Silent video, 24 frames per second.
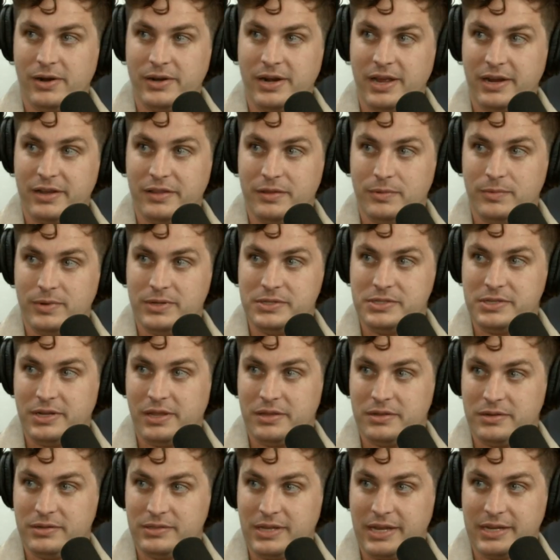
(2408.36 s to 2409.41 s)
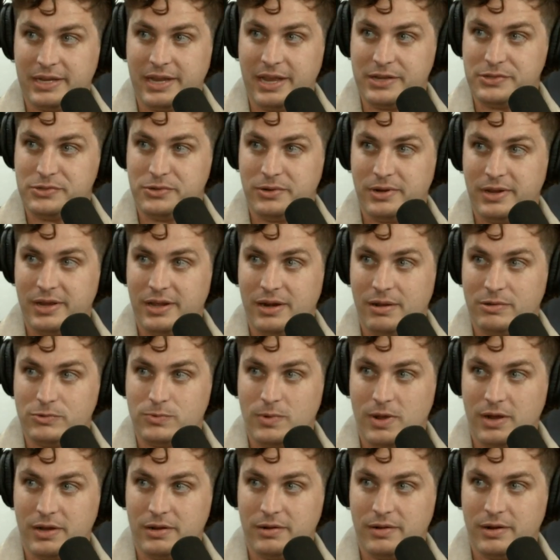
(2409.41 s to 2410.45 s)
neck of the woods yesterday, and I was
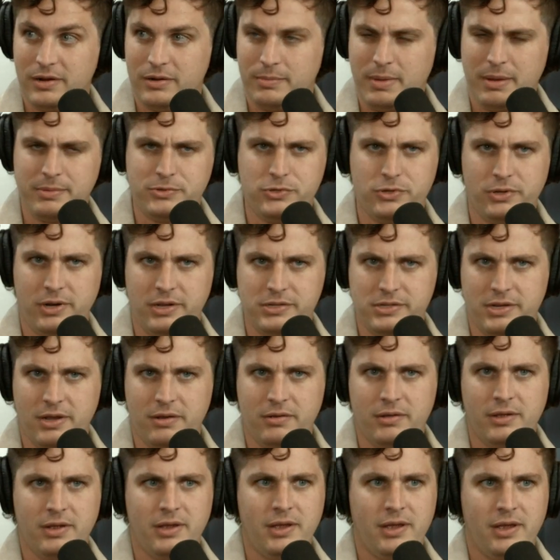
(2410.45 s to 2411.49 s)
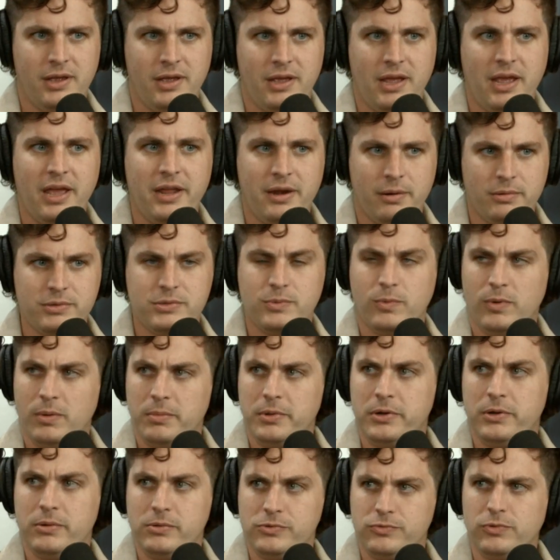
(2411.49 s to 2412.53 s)
walking around, maybe 2 days ago, and there was a
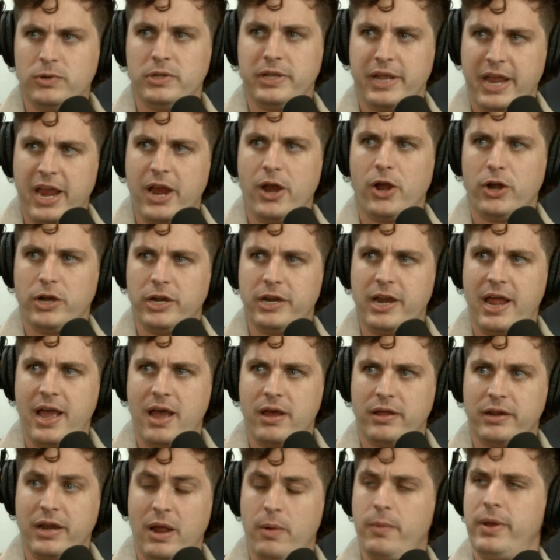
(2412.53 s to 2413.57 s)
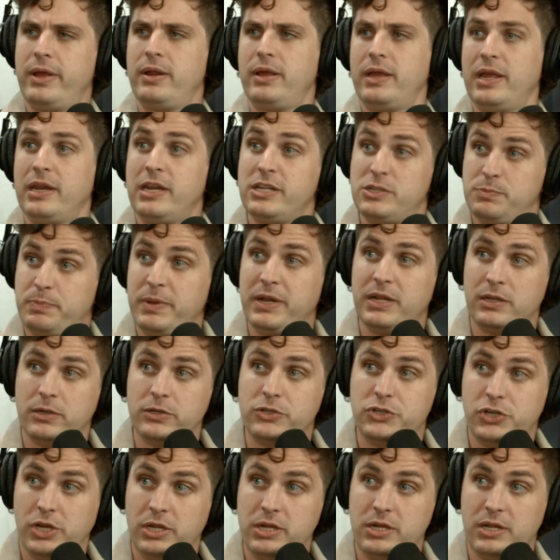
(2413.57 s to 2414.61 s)
woman who was really airing it out. And I went, and it's been a little
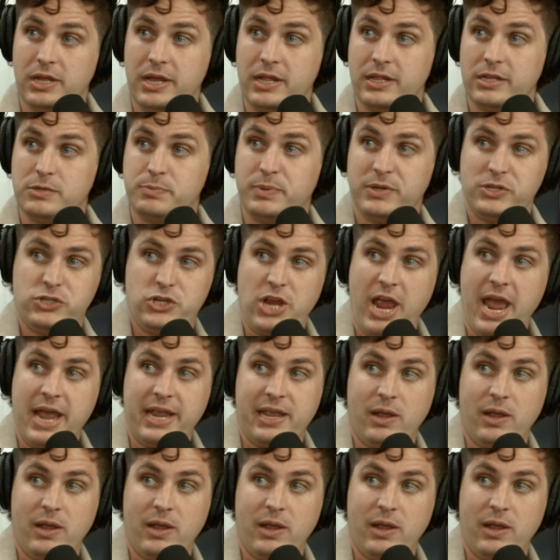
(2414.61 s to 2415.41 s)
chilly lately. It's been jacket